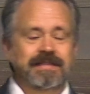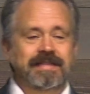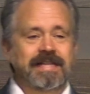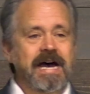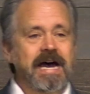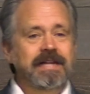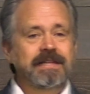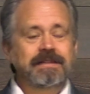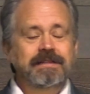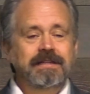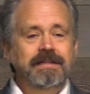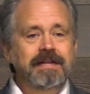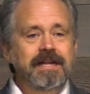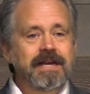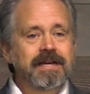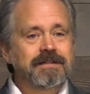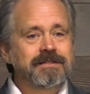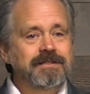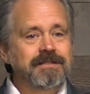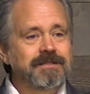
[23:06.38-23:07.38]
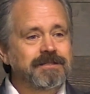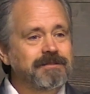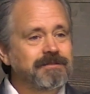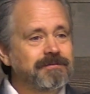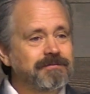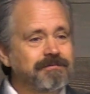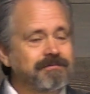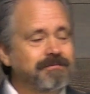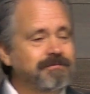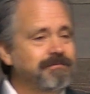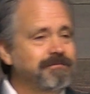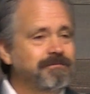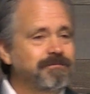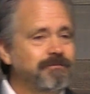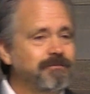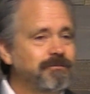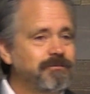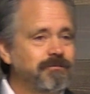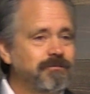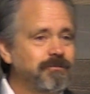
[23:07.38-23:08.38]
not at the next
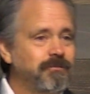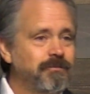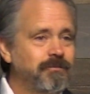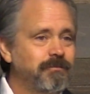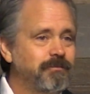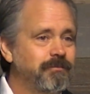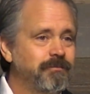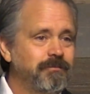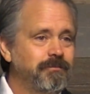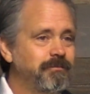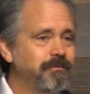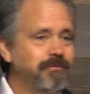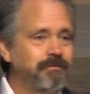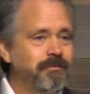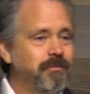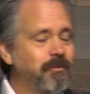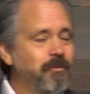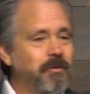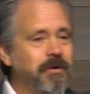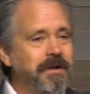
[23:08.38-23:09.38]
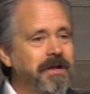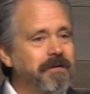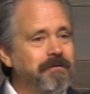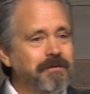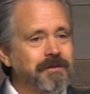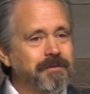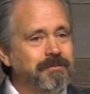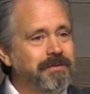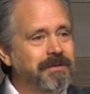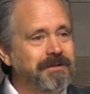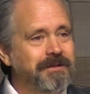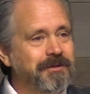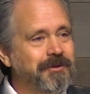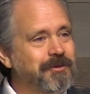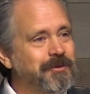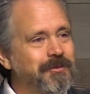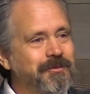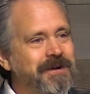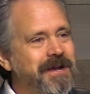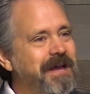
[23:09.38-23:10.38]
whatever the
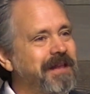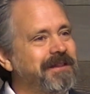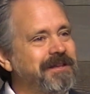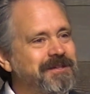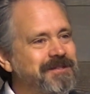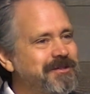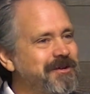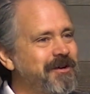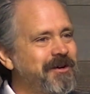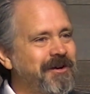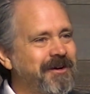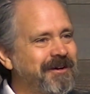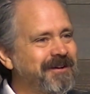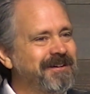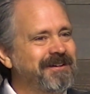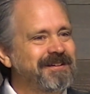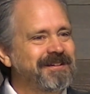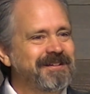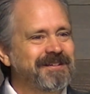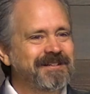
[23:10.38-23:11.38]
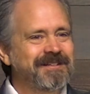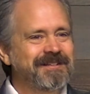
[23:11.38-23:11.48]
political rallies are,